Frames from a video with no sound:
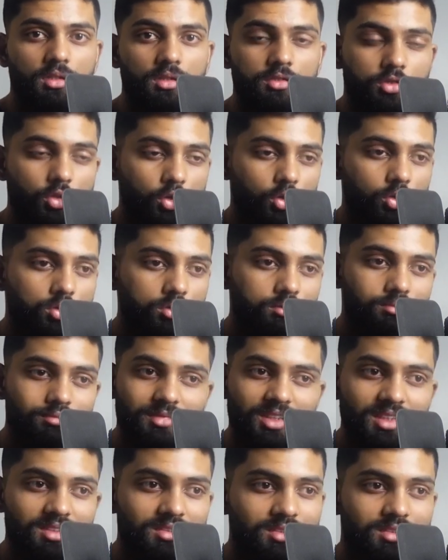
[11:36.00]
So
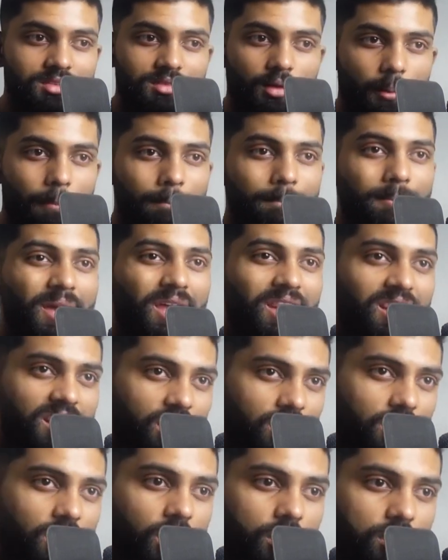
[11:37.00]
this myth
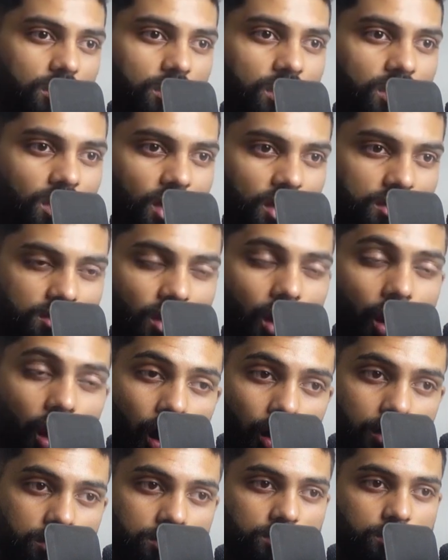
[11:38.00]
that it's
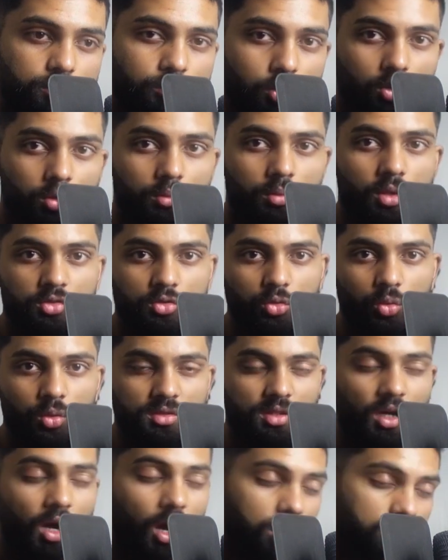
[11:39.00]
hard to put on muscle,
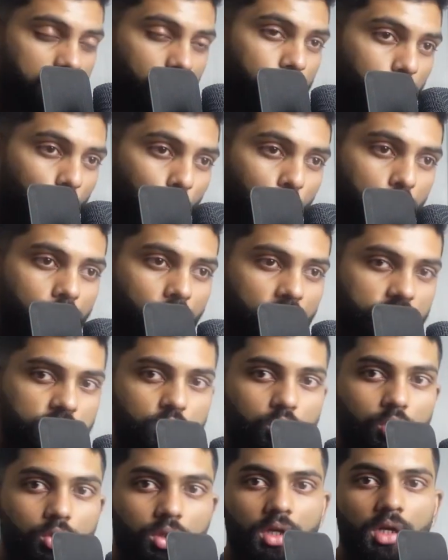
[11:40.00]
it's hard to build
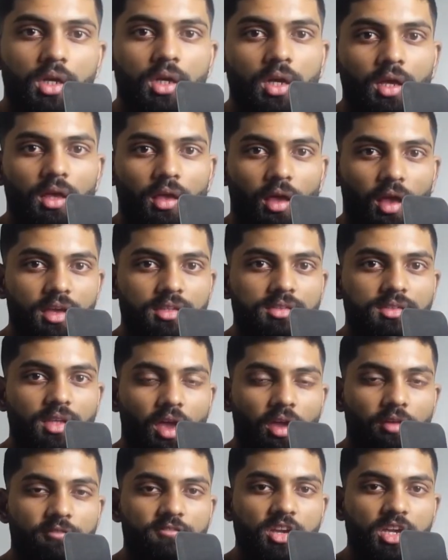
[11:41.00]
muscle as
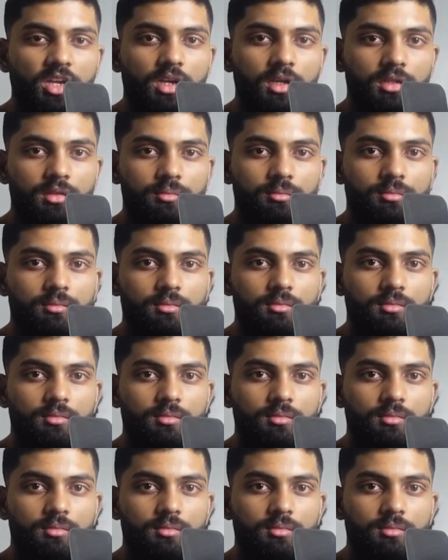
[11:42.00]
a vegan.